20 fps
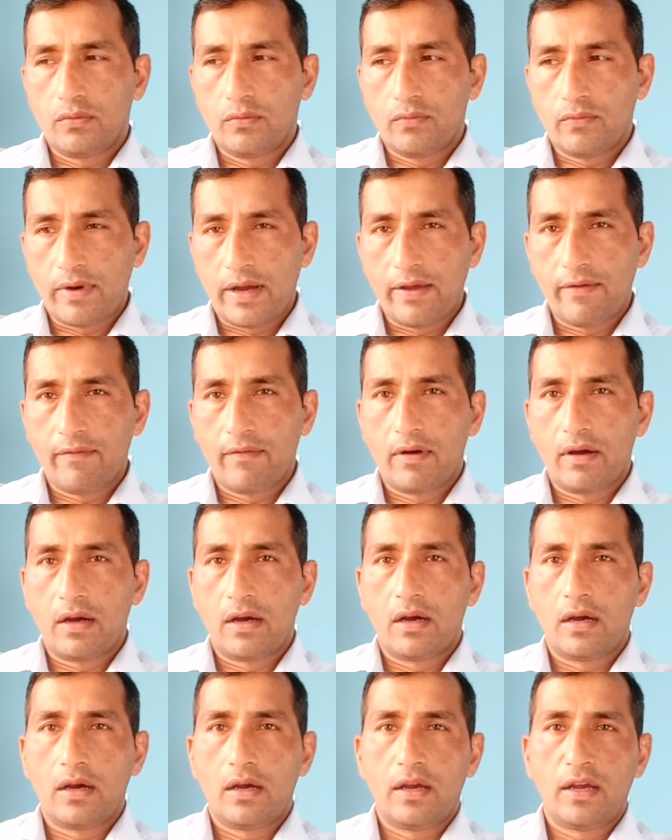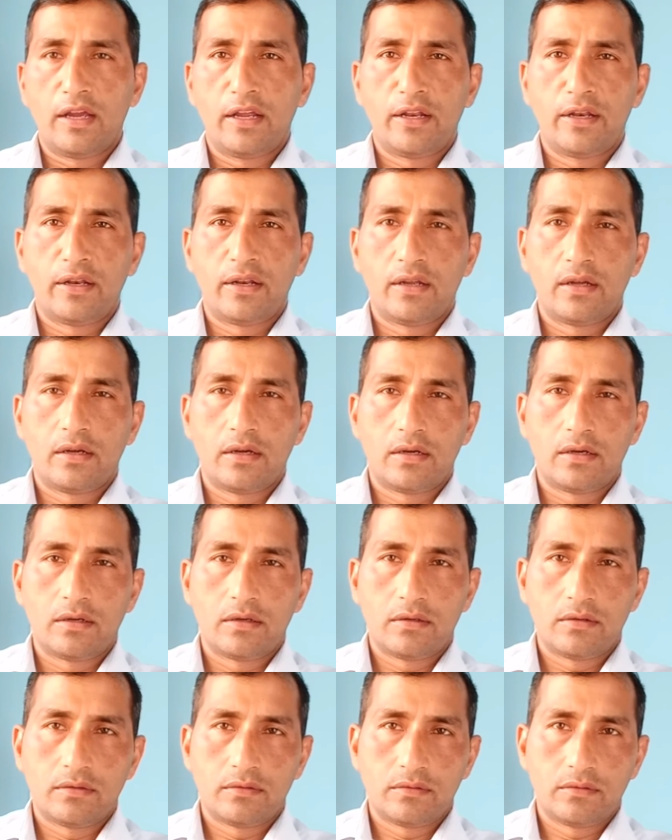Viva and
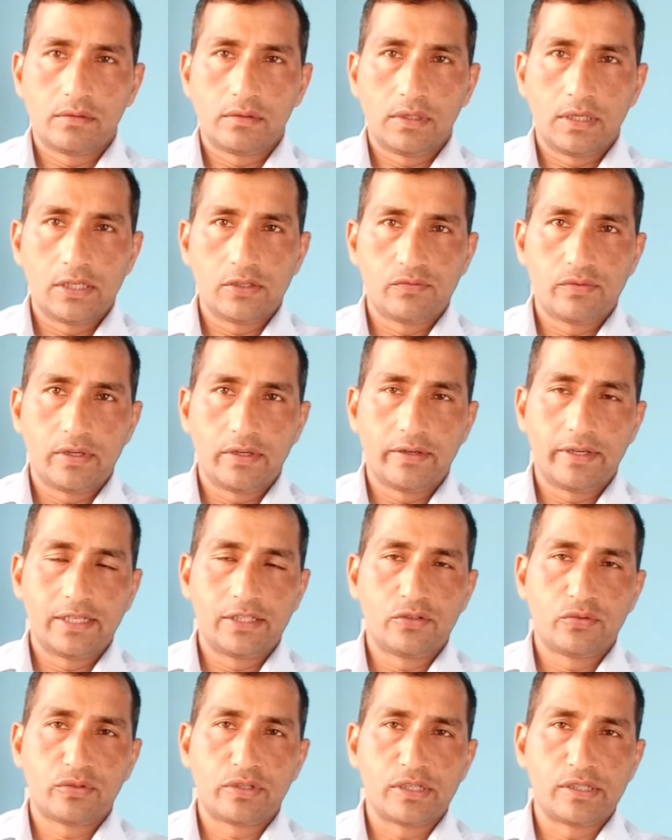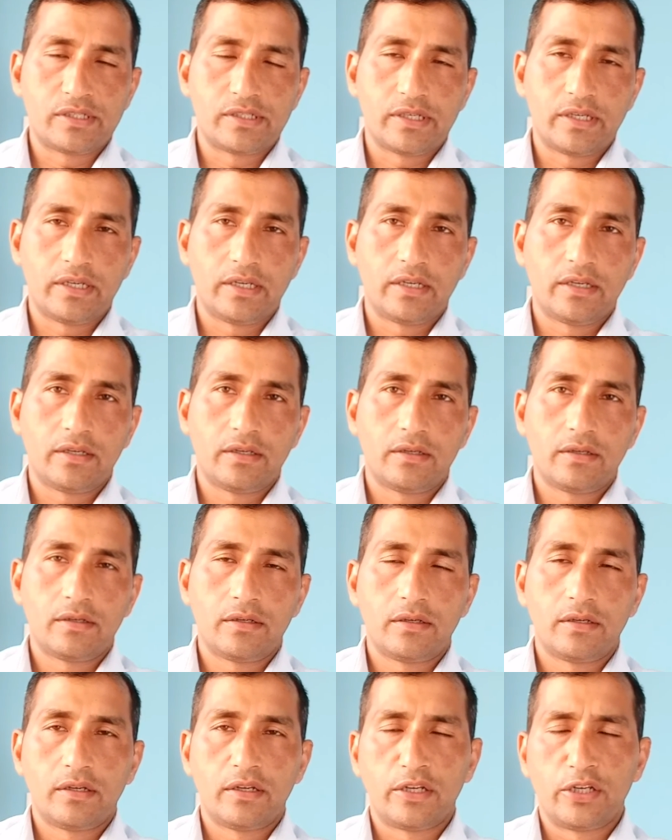as well as you can say
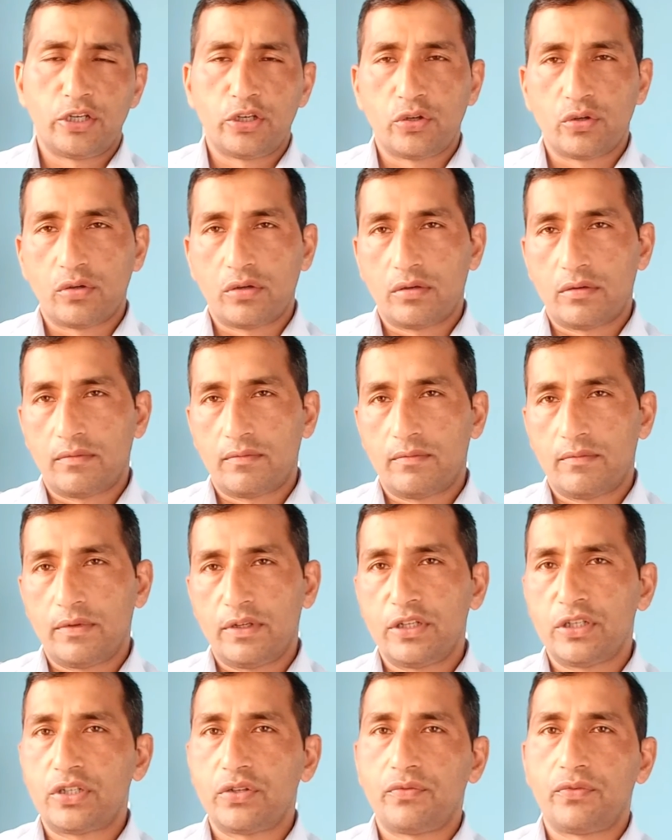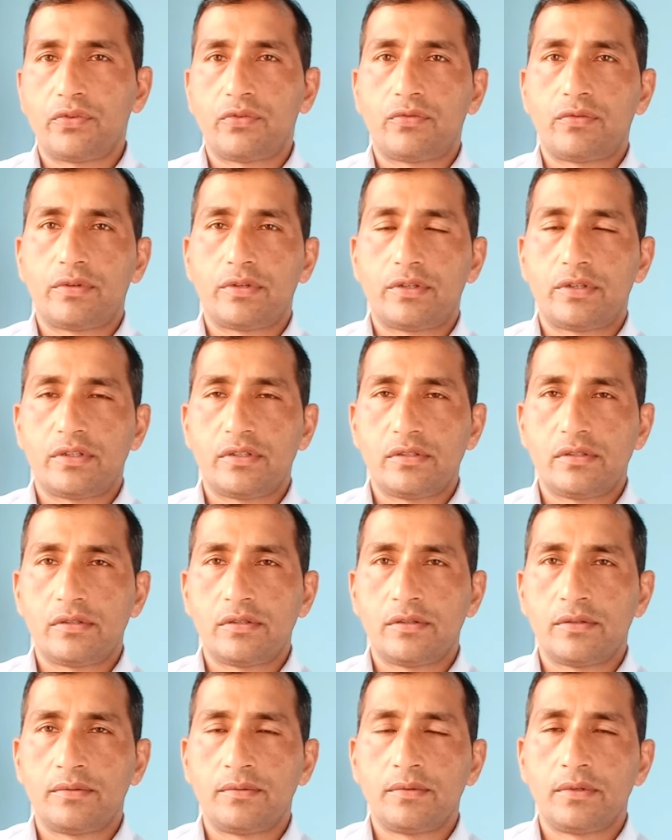in your interview questions.
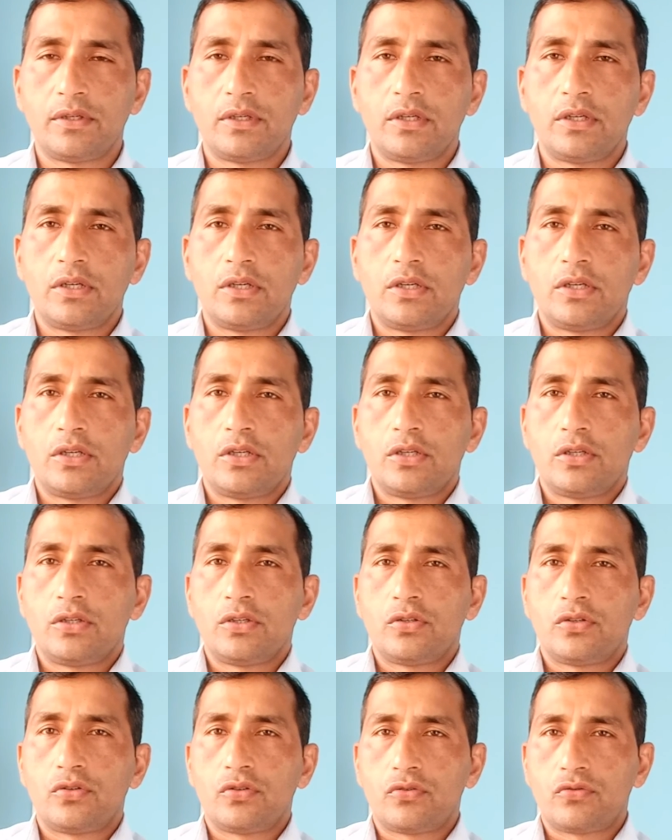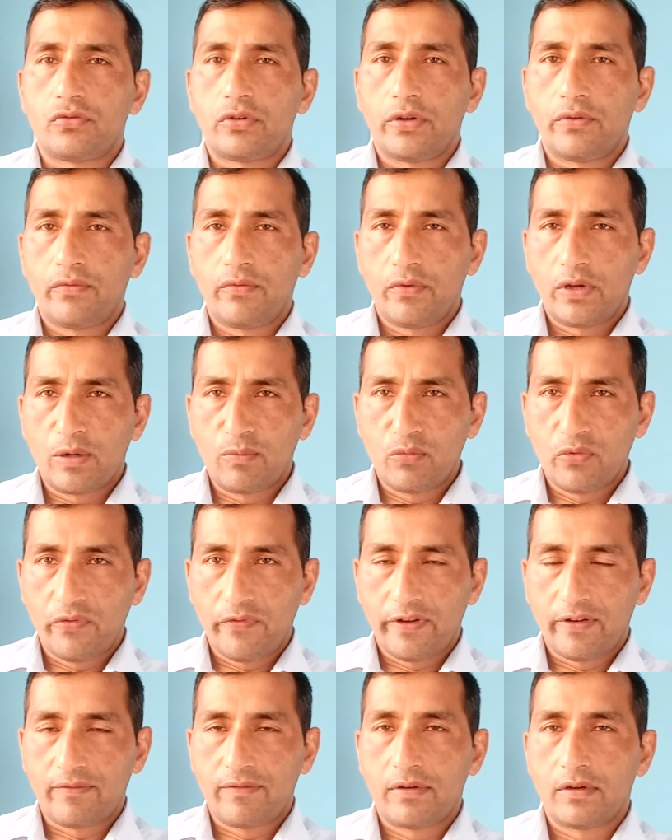So today we are
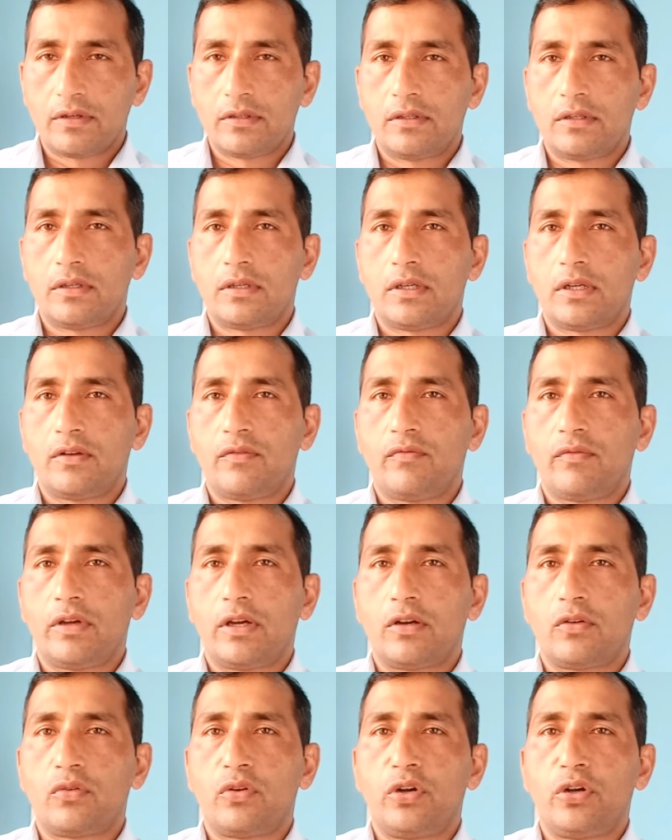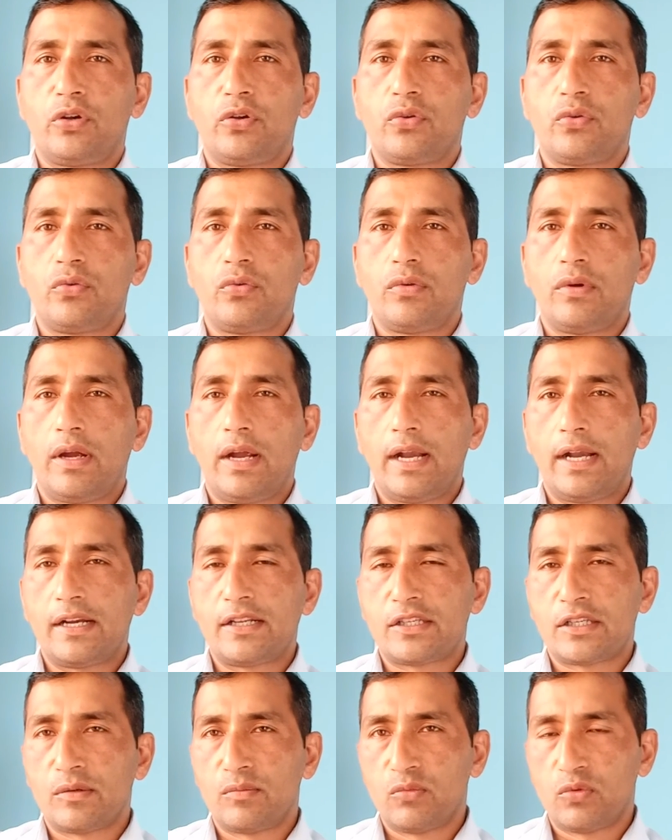moving further and we are going to add
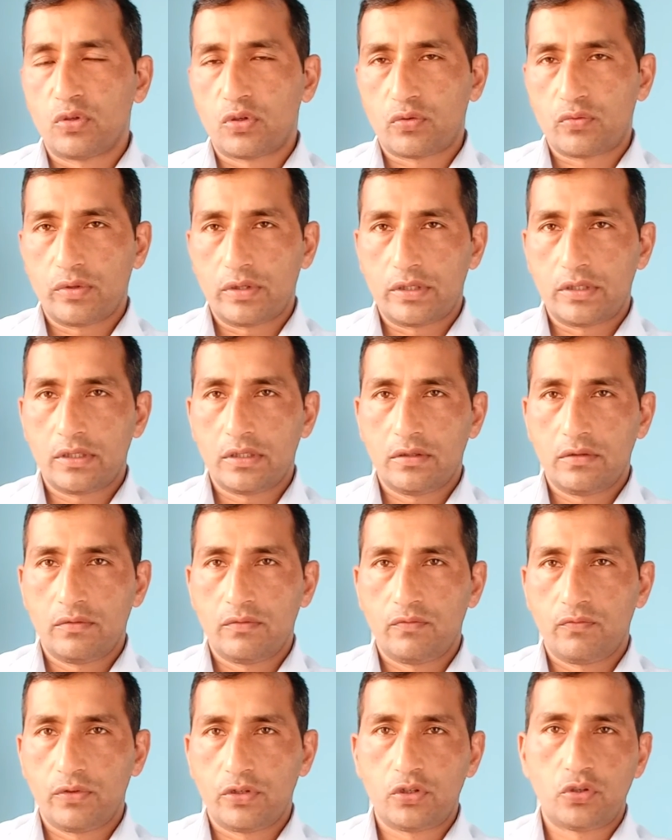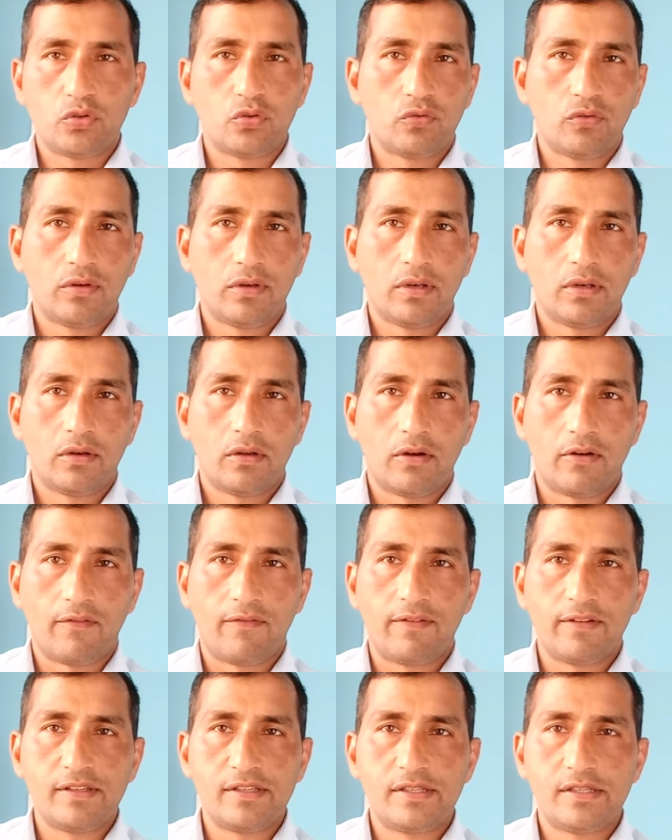some more questions which you will
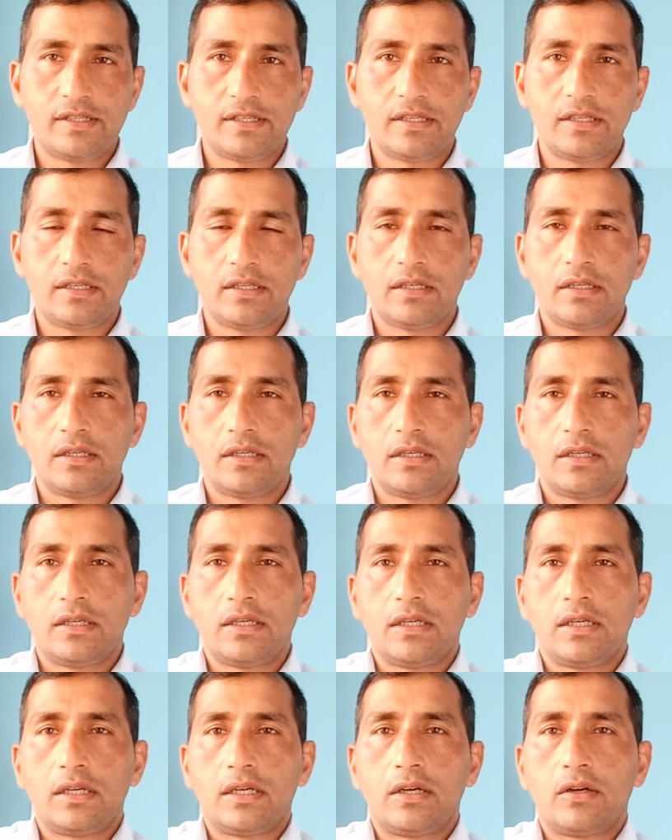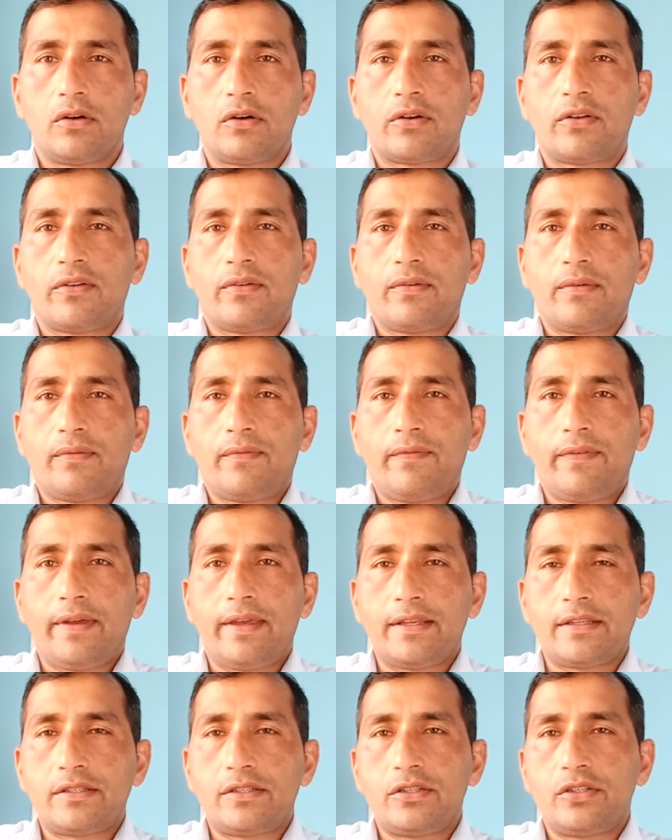often see or
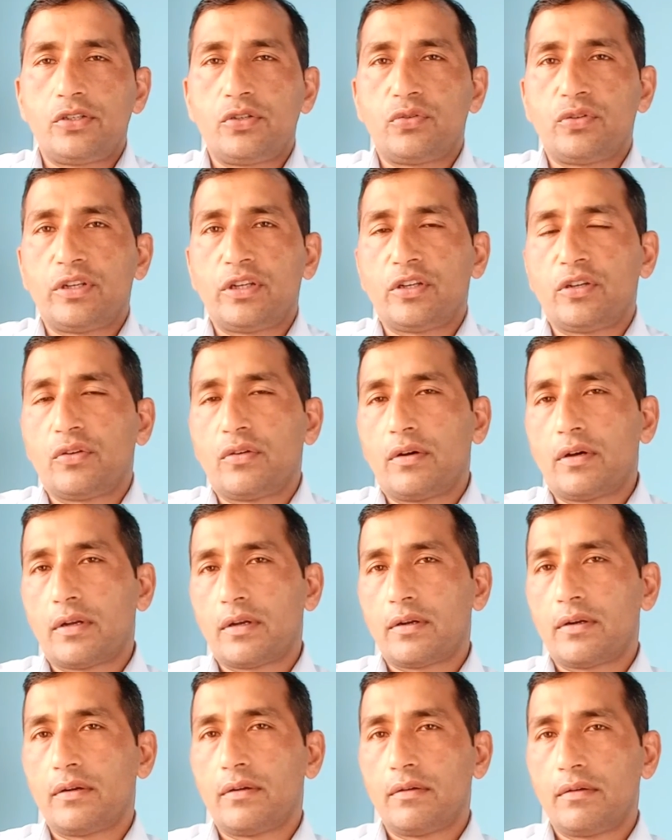face during your